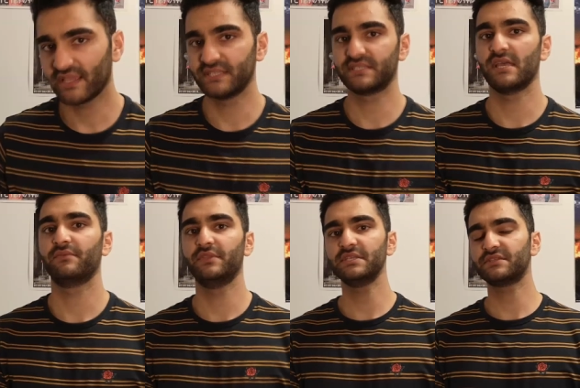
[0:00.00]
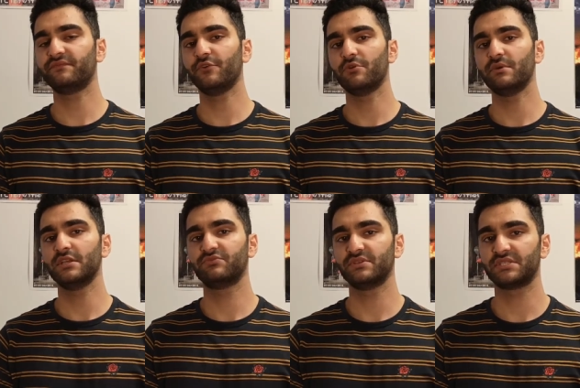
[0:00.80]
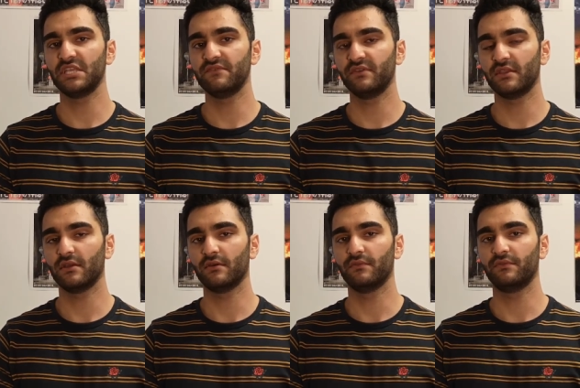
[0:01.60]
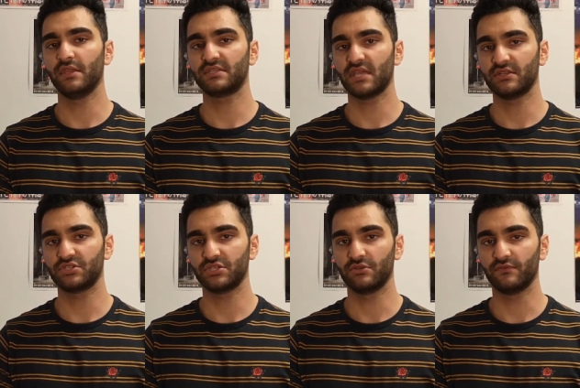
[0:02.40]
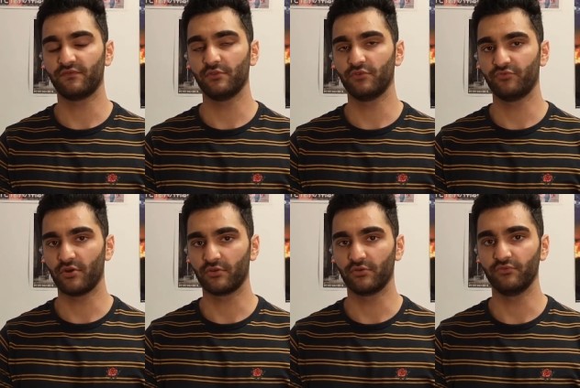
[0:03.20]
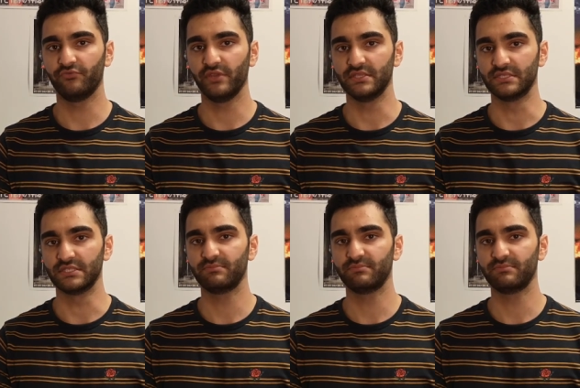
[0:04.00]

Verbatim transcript: I said, this film is receiving the attention for the wrong reasons.